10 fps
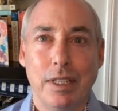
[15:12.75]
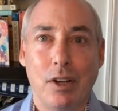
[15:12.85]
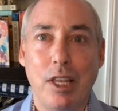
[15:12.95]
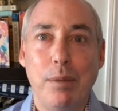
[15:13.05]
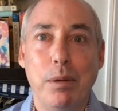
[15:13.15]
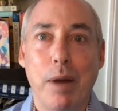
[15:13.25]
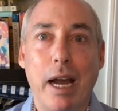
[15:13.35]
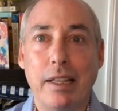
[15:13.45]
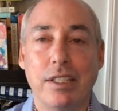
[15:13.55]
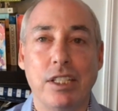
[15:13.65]
Now, keep in
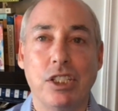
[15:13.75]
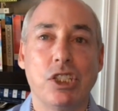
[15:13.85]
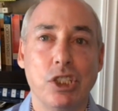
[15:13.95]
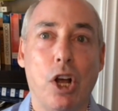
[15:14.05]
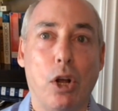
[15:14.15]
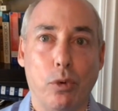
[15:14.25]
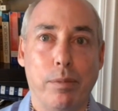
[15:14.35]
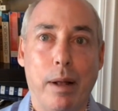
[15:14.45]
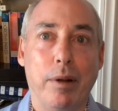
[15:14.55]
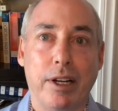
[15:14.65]
mind that this isn't all
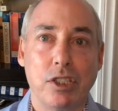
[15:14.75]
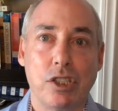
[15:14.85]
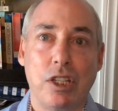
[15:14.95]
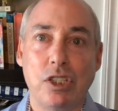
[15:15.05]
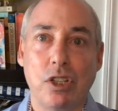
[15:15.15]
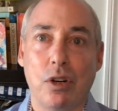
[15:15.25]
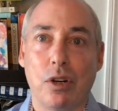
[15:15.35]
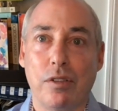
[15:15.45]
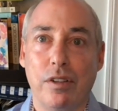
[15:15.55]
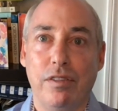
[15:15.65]
Republicans. These
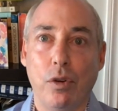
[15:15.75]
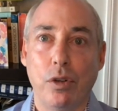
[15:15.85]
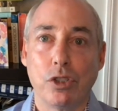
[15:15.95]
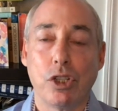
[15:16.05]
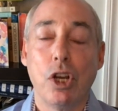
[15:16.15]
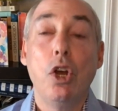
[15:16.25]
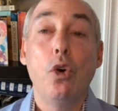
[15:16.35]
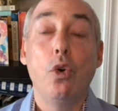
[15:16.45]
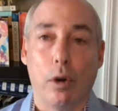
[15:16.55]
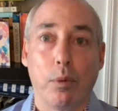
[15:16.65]
are voters
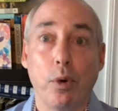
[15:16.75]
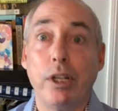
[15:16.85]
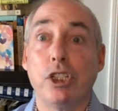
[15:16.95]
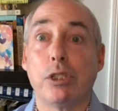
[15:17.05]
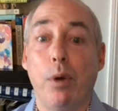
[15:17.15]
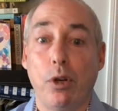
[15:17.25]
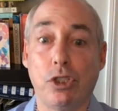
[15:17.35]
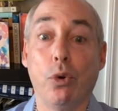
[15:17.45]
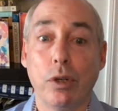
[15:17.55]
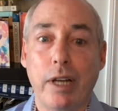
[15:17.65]
who are
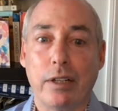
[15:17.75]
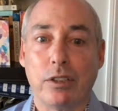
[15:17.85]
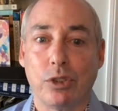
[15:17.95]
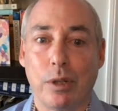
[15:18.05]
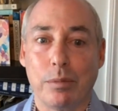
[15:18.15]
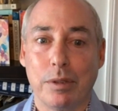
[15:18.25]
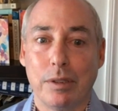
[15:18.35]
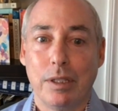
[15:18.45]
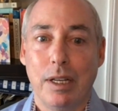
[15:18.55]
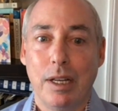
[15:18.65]
predisposed toward Donald Trump.
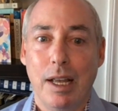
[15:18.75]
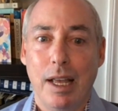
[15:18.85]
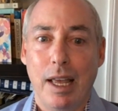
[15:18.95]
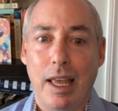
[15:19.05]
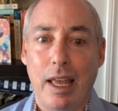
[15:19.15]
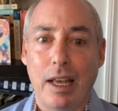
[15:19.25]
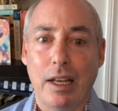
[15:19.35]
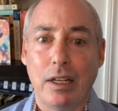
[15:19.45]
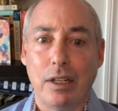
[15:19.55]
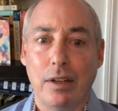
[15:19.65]

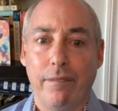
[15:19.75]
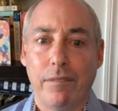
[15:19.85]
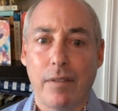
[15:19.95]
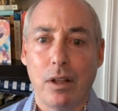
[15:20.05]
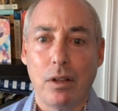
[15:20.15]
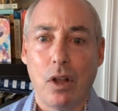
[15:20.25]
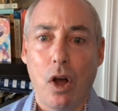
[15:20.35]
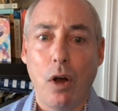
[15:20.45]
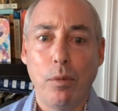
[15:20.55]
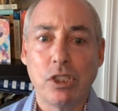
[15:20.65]
And
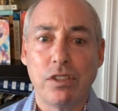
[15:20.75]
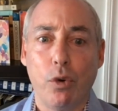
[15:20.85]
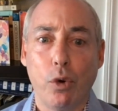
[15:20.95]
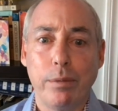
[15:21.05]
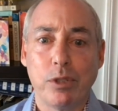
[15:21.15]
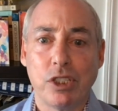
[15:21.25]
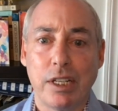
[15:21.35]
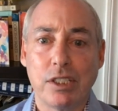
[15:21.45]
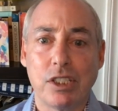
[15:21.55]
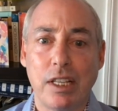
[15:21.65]
almost
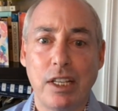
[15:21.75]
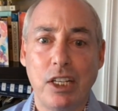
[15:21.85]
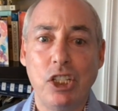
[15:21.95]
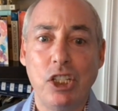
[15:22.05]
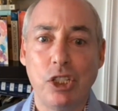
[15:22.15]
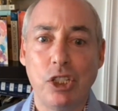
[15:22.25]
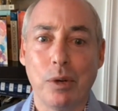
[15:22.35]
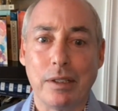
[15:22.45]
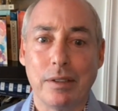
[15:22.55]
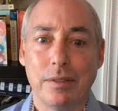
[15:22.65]
40% said that he shouldn't
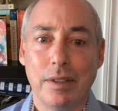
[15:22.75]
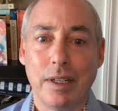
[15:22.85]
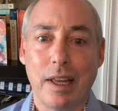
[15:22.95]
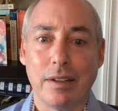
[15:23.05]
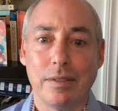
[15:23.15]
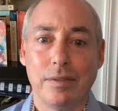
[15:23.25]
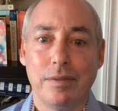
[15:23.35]
run again.